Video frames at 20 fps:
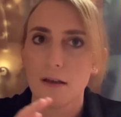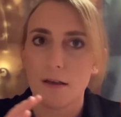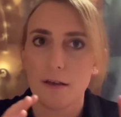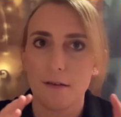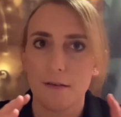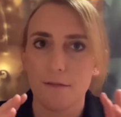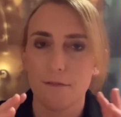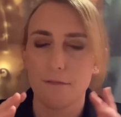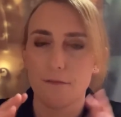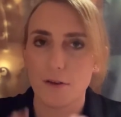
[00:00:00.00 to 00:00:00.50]

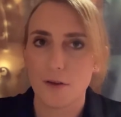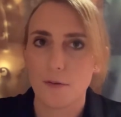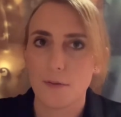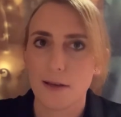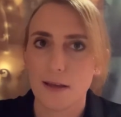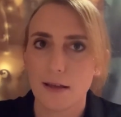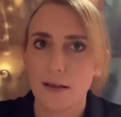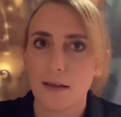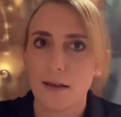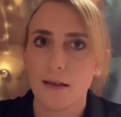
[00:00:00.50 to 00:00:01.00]
view
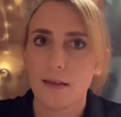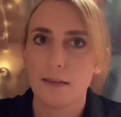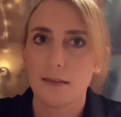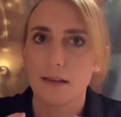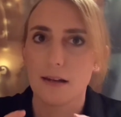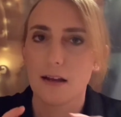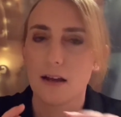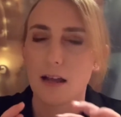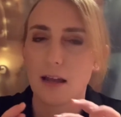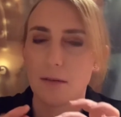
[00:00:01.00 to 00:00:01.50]
it, then
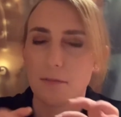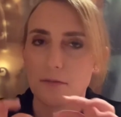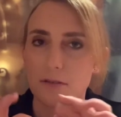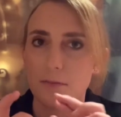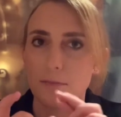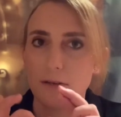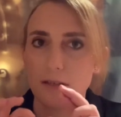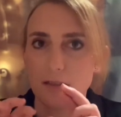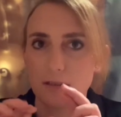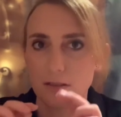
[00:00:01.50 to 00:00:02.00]
I am to
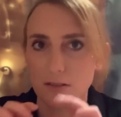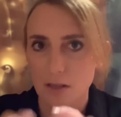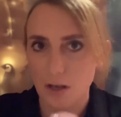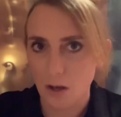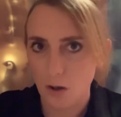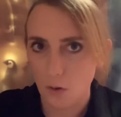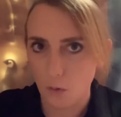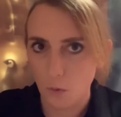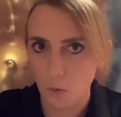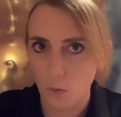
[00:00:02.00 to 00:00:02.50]
be
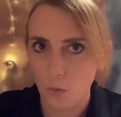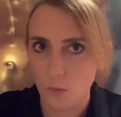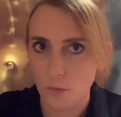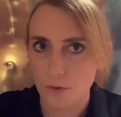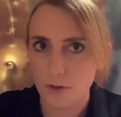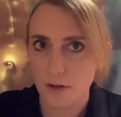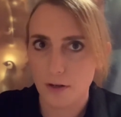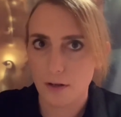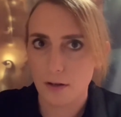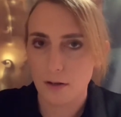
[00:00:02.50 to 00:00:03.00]
told,
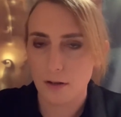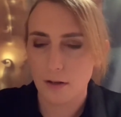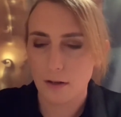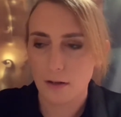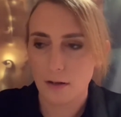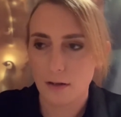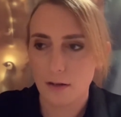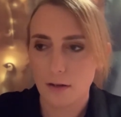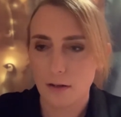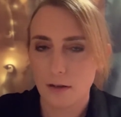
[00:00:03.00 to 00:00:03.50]

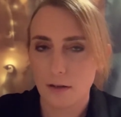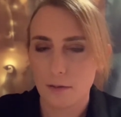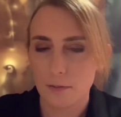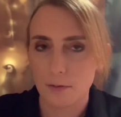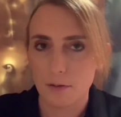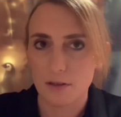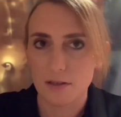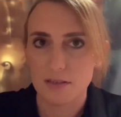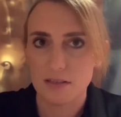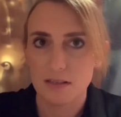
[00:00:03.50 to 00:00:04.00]

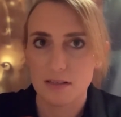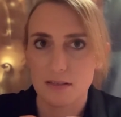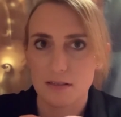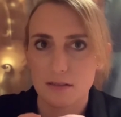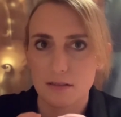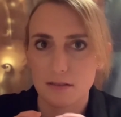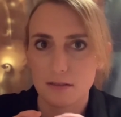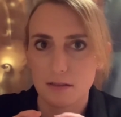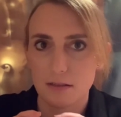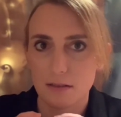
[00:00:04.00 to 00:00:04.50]
because
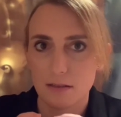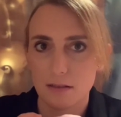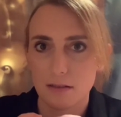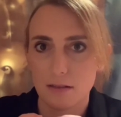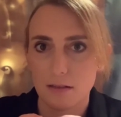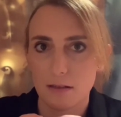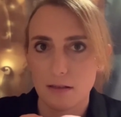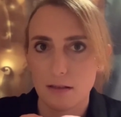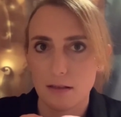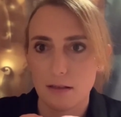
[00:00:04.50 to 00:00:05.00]
it's
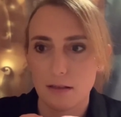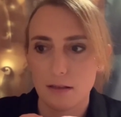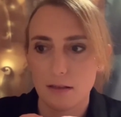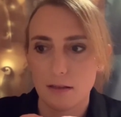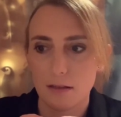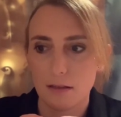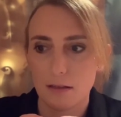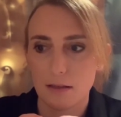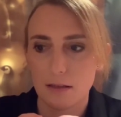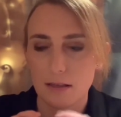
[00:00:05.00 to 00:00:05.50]

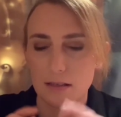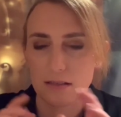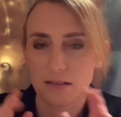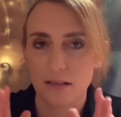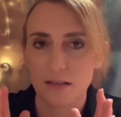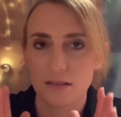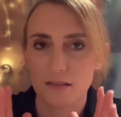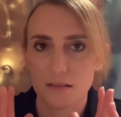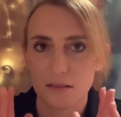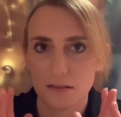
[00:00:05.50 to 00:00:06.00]
a
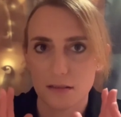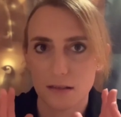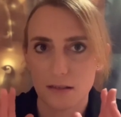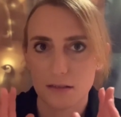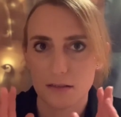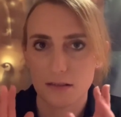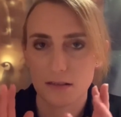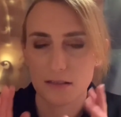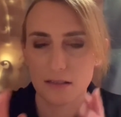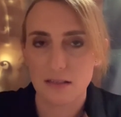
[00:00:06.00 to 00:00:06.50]

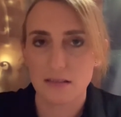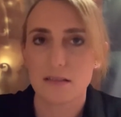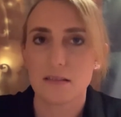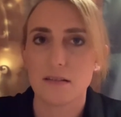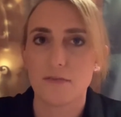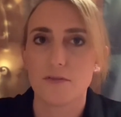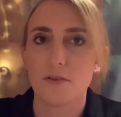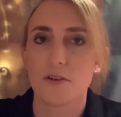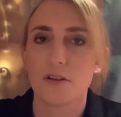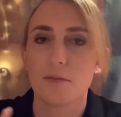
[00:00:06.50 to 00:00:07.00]
sensitive
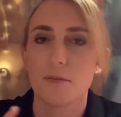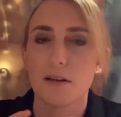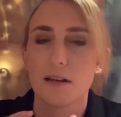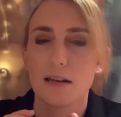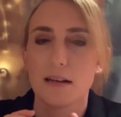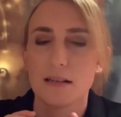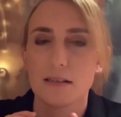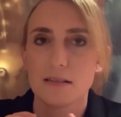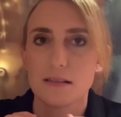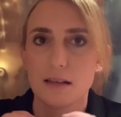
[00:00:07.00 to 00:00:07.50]
document and
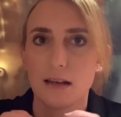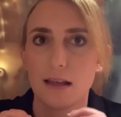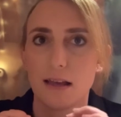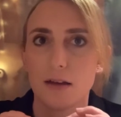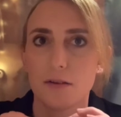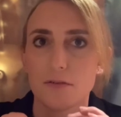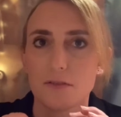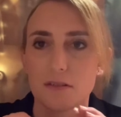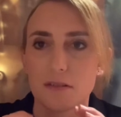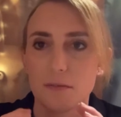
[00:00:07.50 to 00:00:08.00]
it's
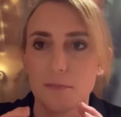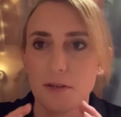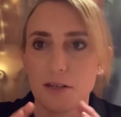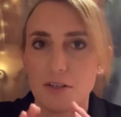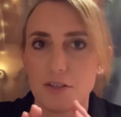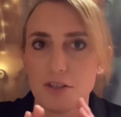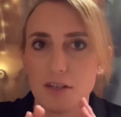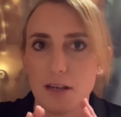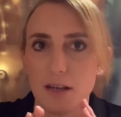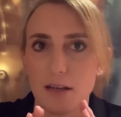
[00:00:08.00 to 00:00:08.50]
allowed to be
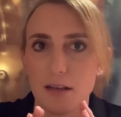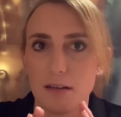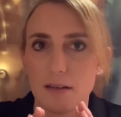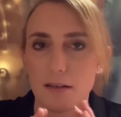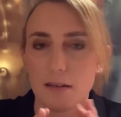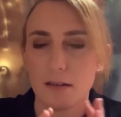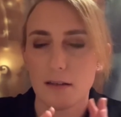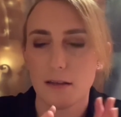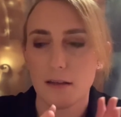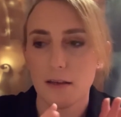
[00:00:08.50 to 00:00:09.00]
shared
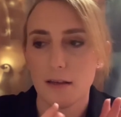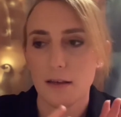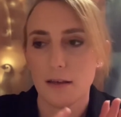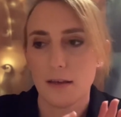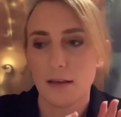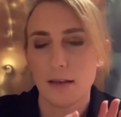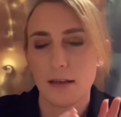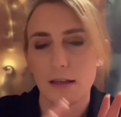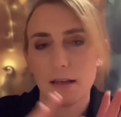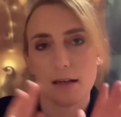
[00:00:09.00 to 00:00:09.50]

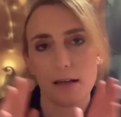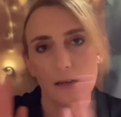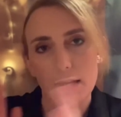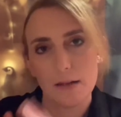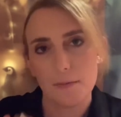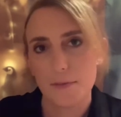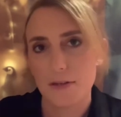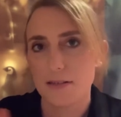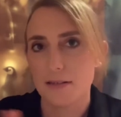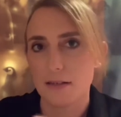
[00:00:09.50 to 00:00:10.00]
in
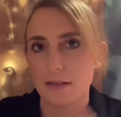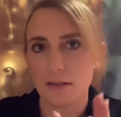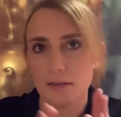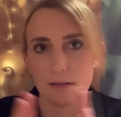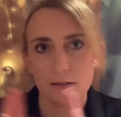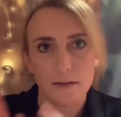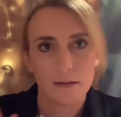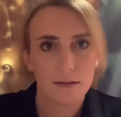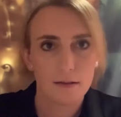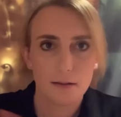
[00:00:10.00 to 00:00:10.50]
limited
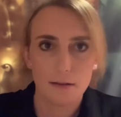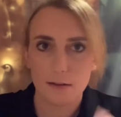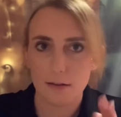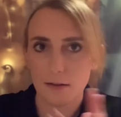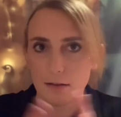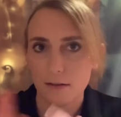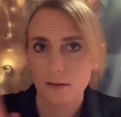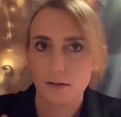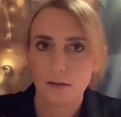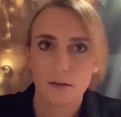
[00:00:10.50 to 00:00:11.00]

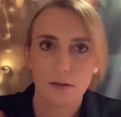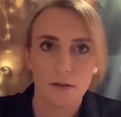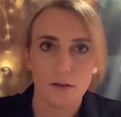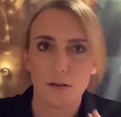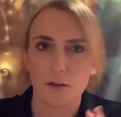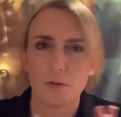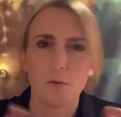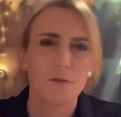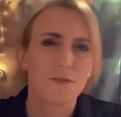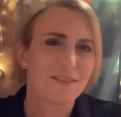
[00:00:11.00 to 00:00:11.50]

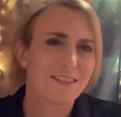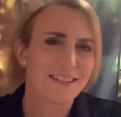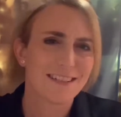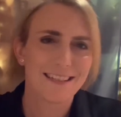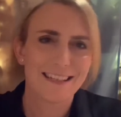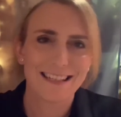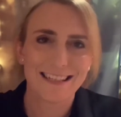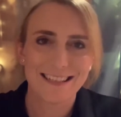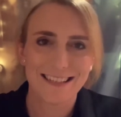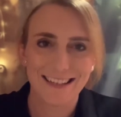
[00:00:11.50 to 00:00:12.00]

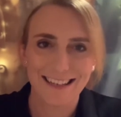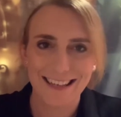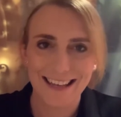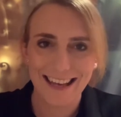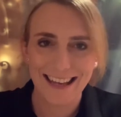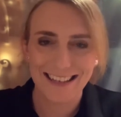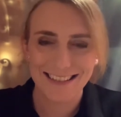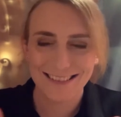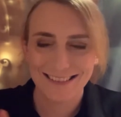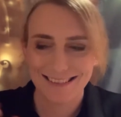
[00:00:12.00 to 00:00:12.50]
quantities, I
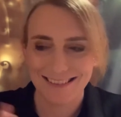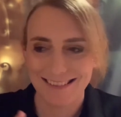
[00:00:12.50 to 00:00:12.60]
guess.